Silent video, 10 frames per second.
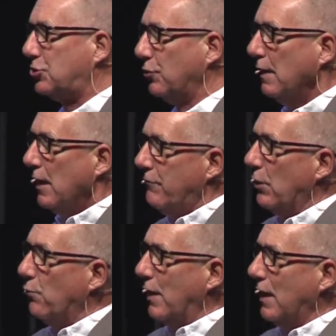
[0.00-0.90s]
you, if he
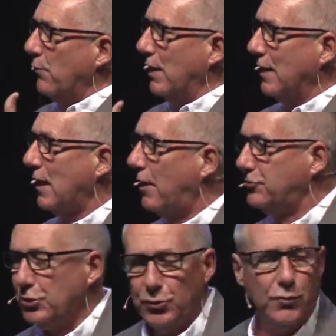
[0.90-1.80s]
really, really
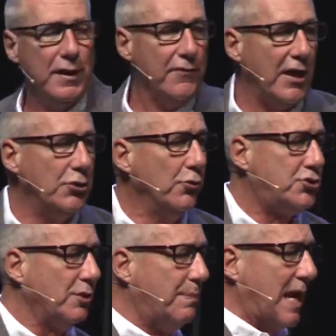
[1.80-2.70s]
loved you, then you
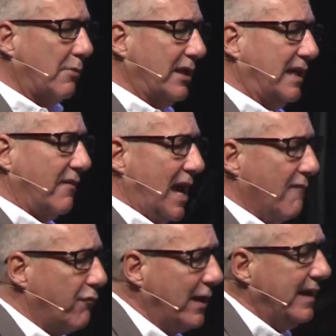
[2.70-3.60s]
should be able to eat of
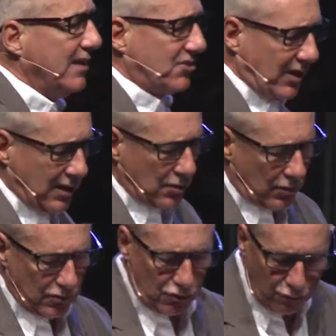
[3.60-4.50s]
every
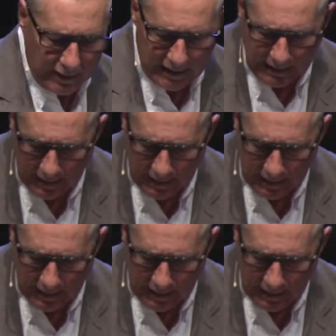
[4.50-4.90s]
single tree